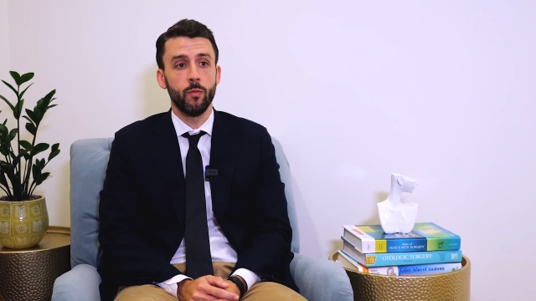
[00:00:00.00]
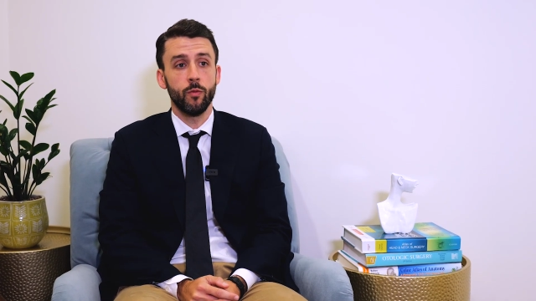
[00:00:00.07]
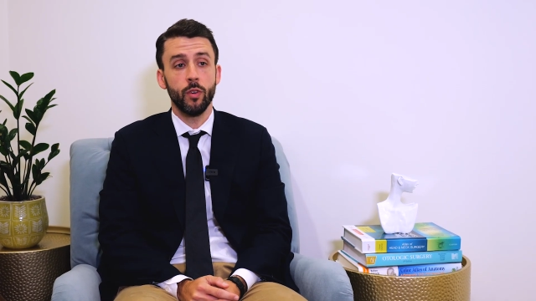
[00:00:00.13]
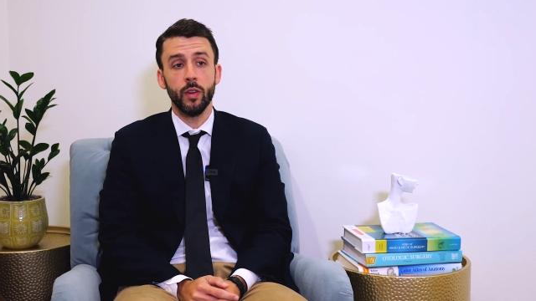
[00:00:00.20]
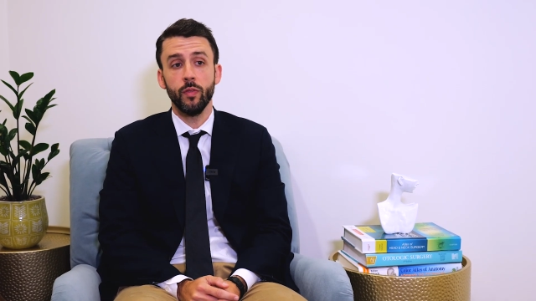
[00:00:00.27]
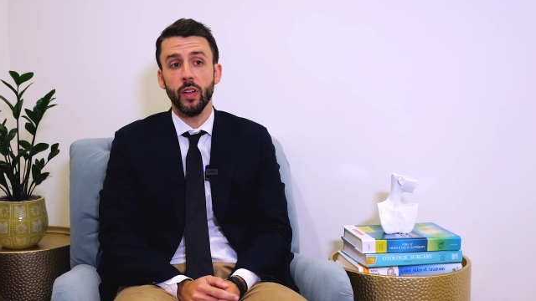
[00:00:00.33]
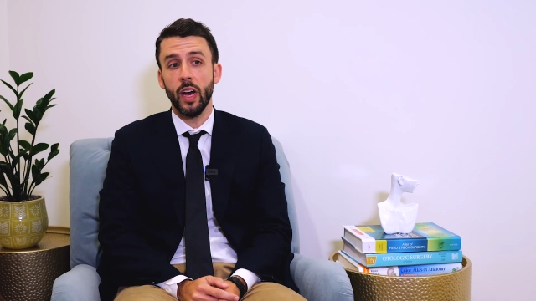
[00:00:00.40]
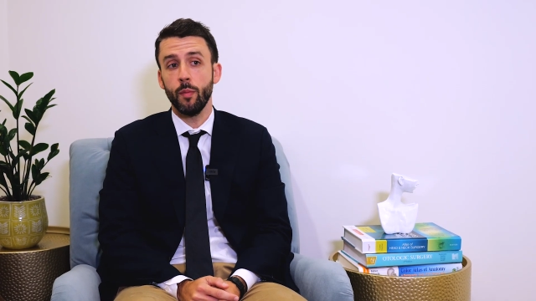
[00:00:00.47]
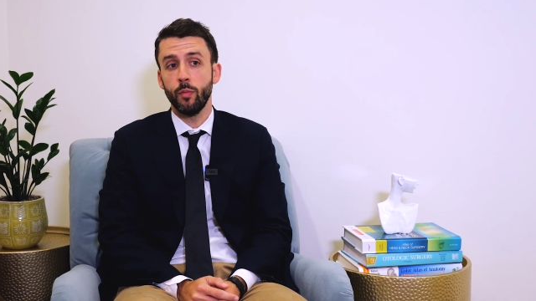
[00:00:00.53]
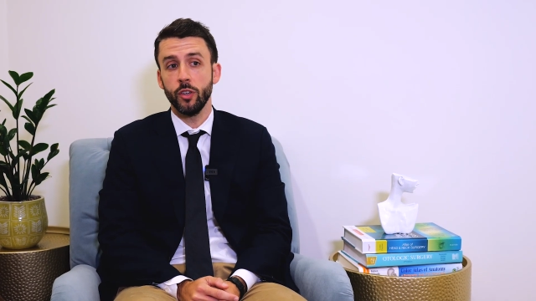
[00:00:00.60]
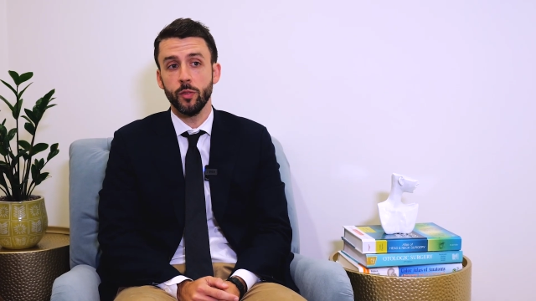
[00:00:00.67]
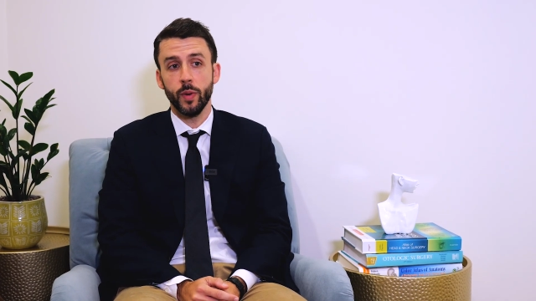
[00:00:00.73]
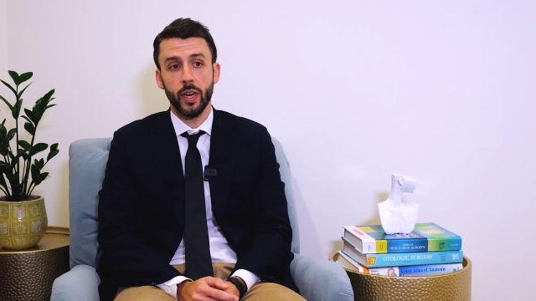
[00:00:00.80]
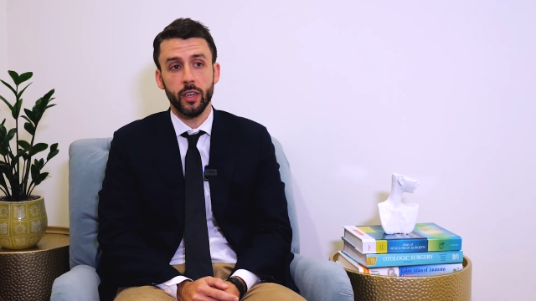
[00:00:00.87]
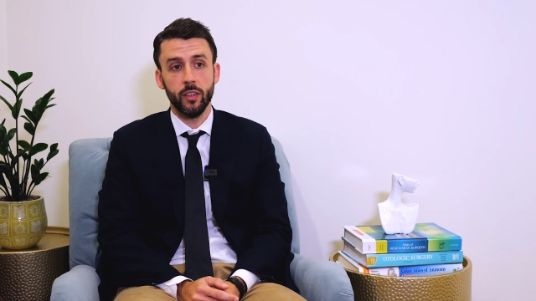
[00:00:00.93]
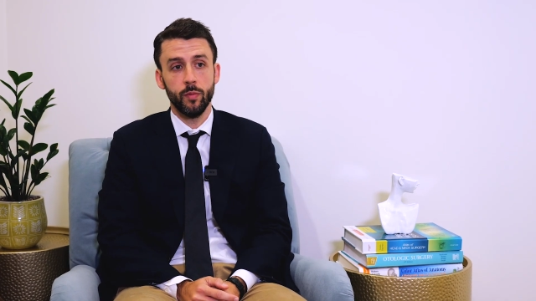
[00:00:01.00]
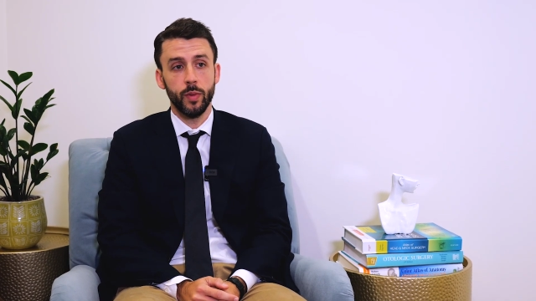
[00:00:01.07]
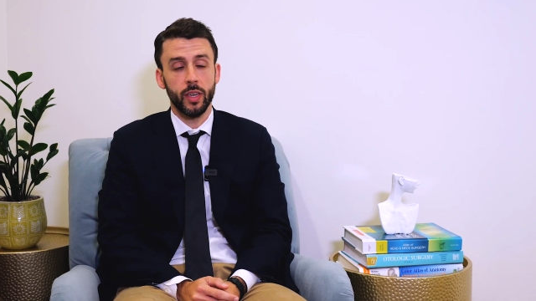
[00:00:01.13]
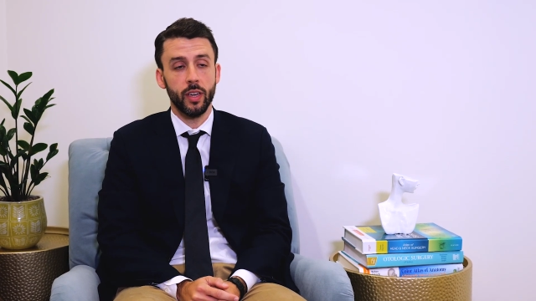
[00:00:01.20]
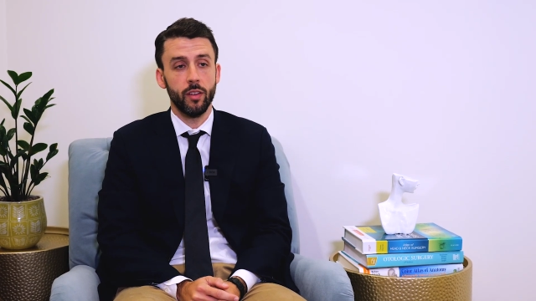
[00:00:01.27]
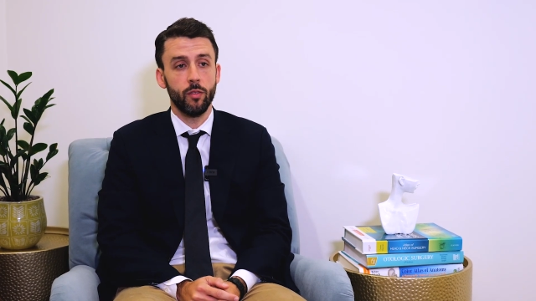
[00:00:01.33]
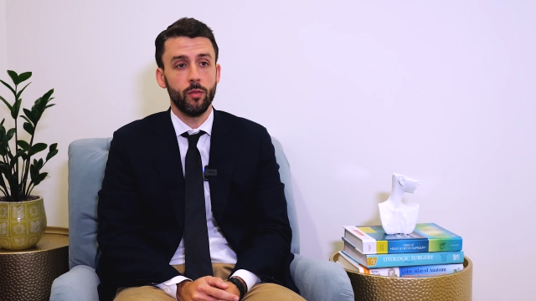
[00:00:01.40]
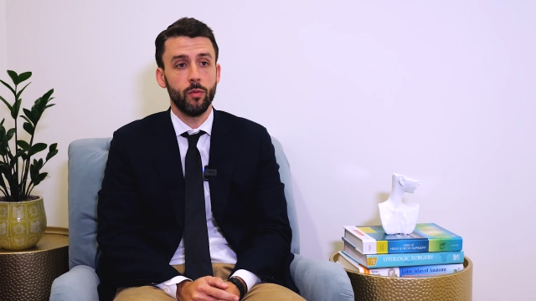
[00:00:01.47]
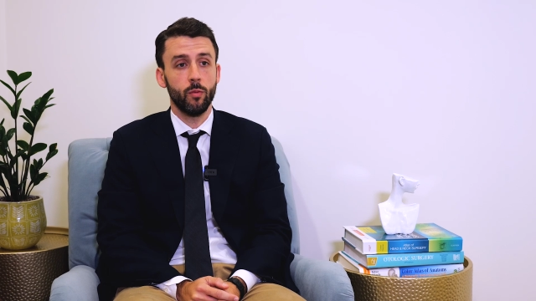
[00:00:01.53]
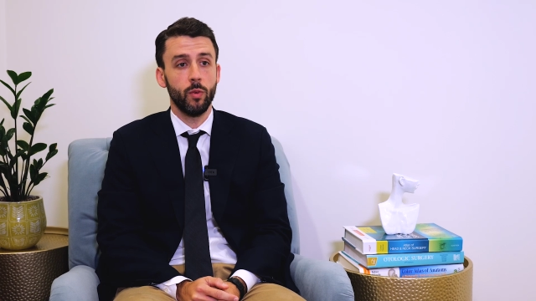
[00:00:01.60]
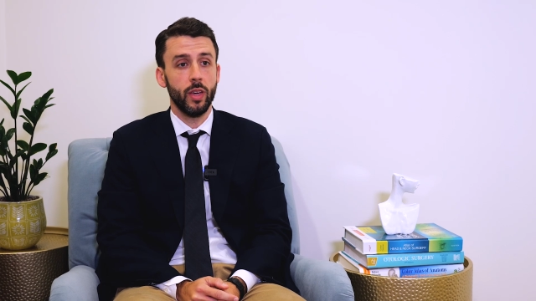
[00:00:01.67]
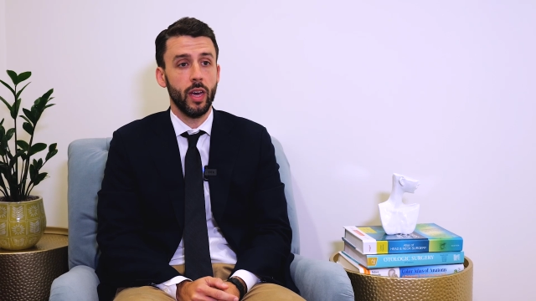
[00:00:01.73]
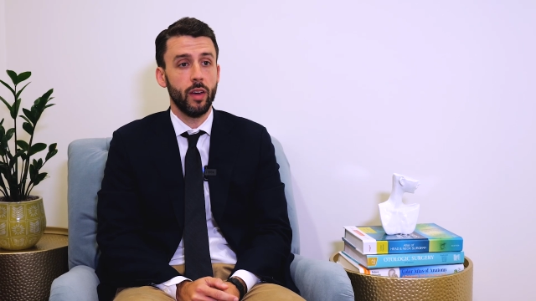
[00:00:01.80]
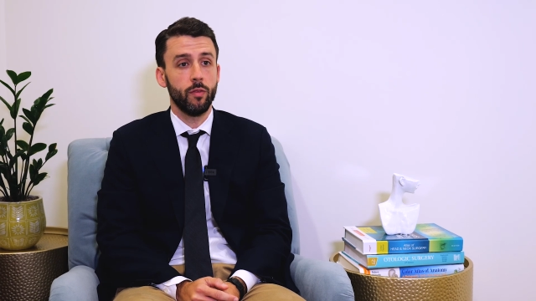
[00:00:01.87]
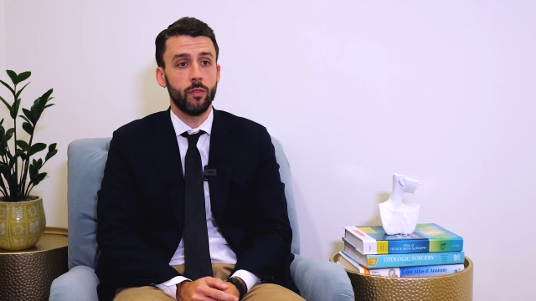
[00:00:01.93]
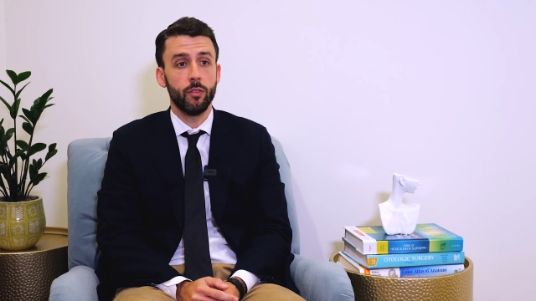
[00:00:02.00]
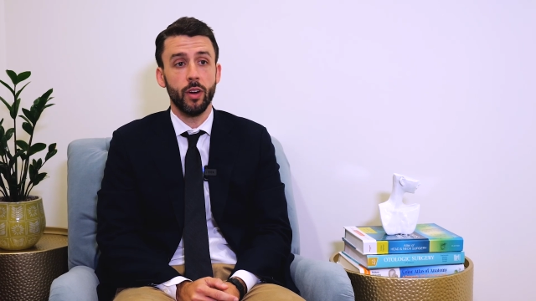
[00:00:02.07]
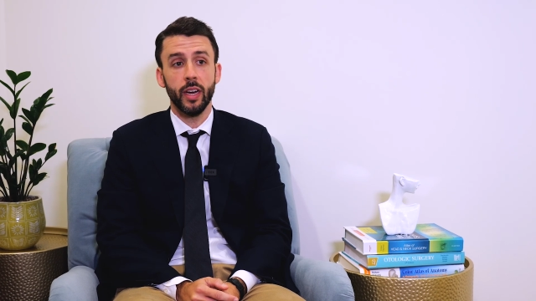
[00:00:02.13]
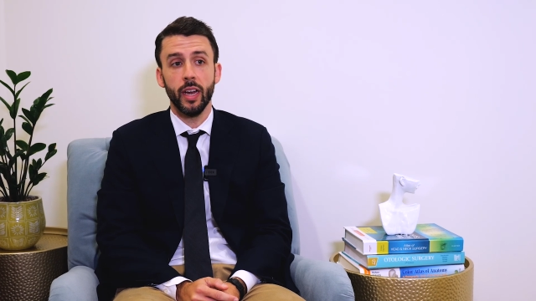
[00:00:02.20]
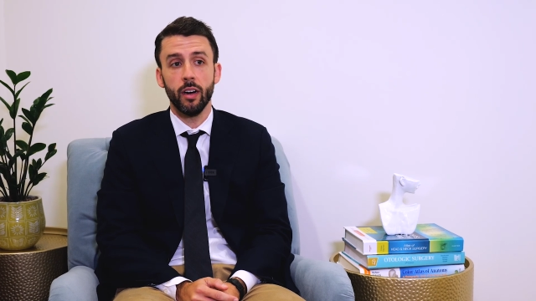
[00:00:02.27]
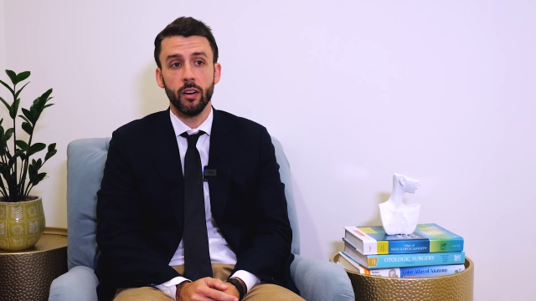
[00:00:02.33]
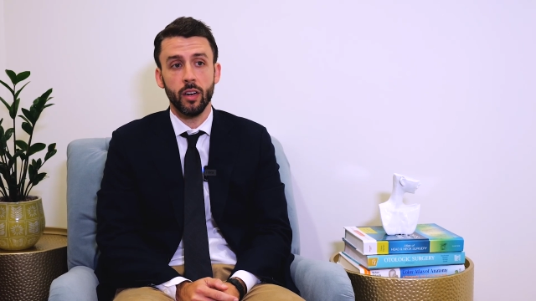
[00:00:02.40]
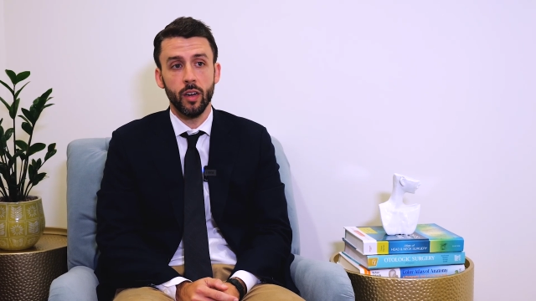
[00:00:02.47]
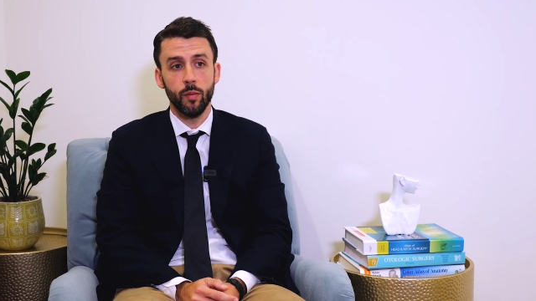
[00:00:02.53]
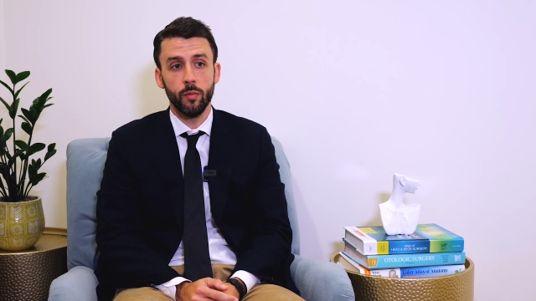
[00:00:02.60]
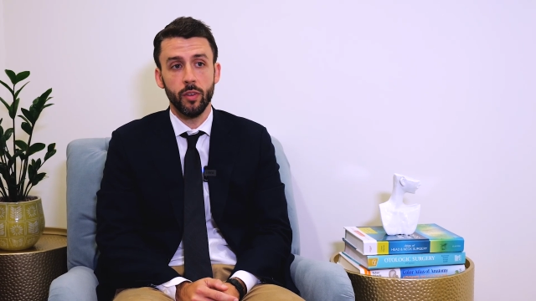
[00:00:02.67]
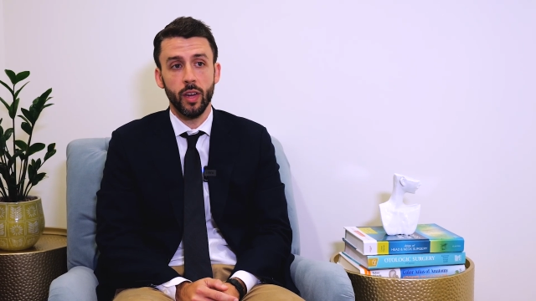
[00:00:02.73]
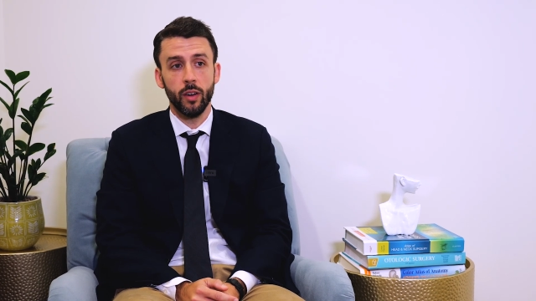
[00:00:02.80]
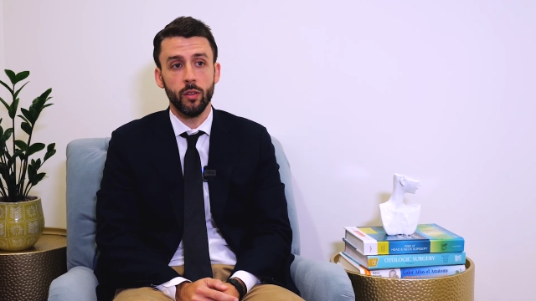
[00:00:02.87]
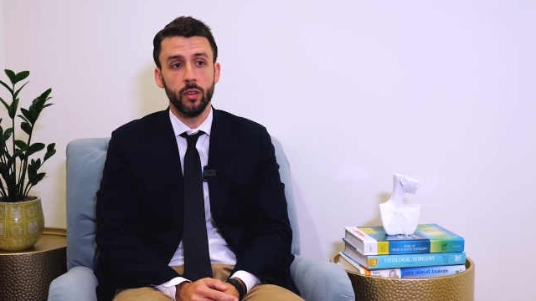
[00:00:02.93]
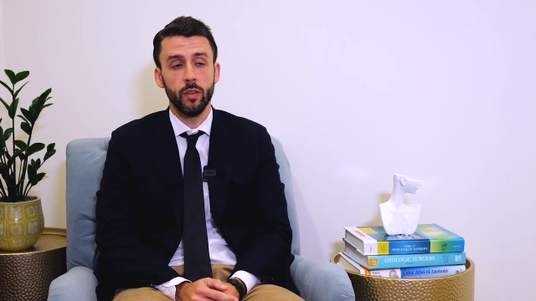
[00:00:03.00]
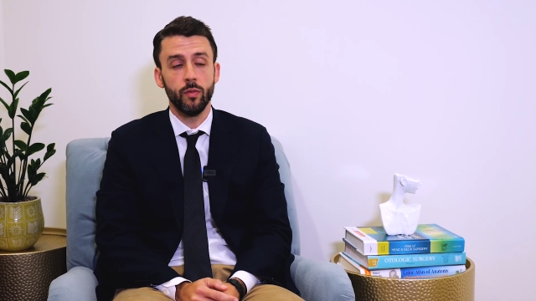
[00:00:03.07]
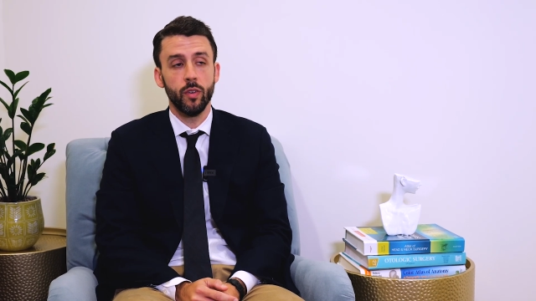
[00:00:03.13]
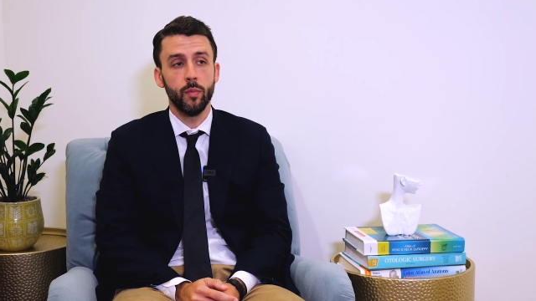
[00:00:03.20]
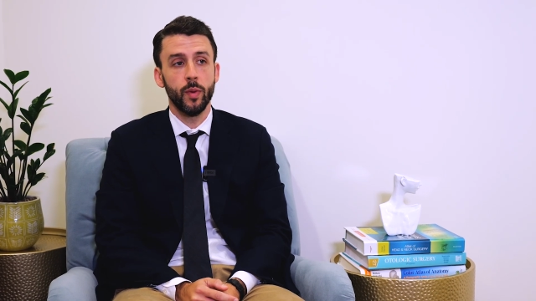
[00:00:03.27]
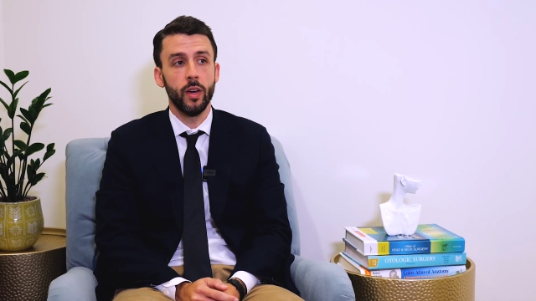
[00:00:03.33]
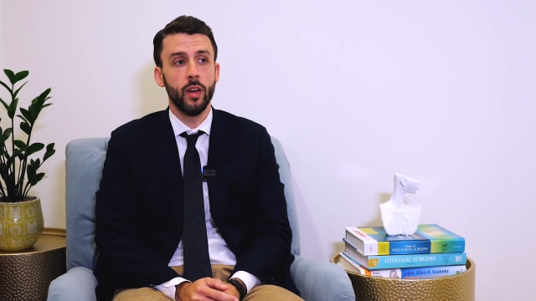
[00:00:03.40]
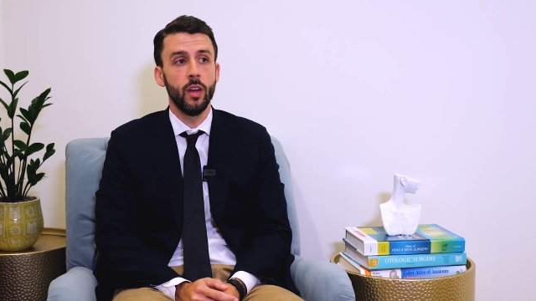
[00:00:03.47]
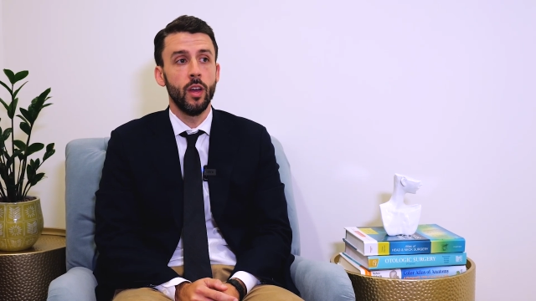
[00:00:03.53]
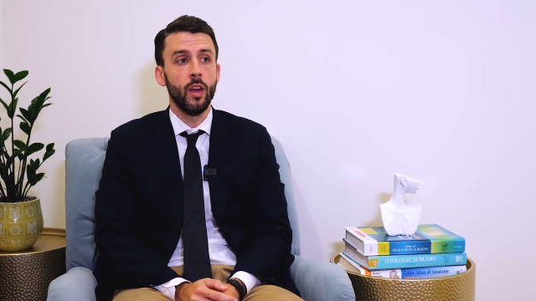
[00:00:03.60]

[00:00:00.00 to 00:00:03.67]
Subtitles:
free flap perspective because we have great outcomes, not only from a